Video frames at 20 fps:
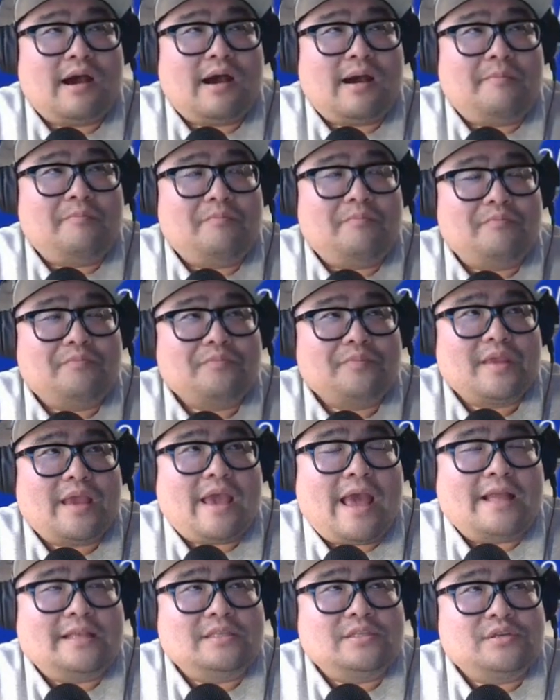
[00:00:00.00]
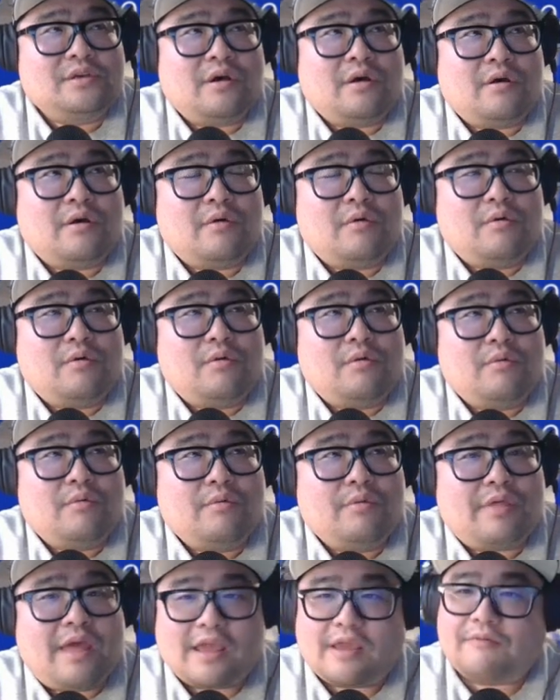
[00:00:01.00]
Um, and so
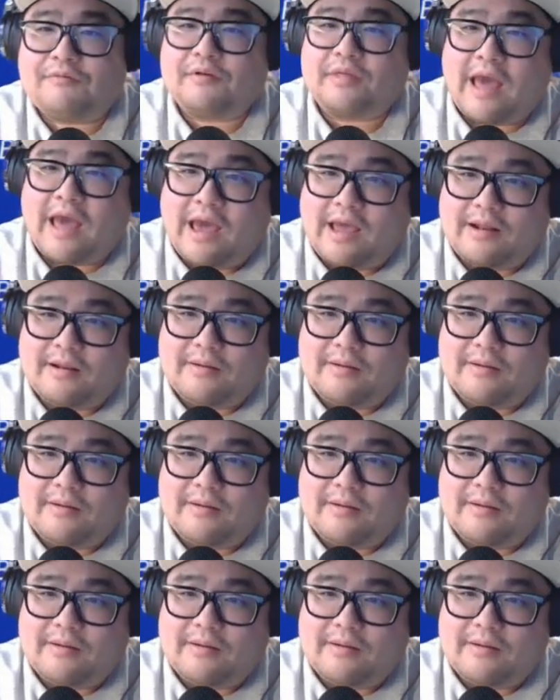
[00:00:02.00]
thank you for that.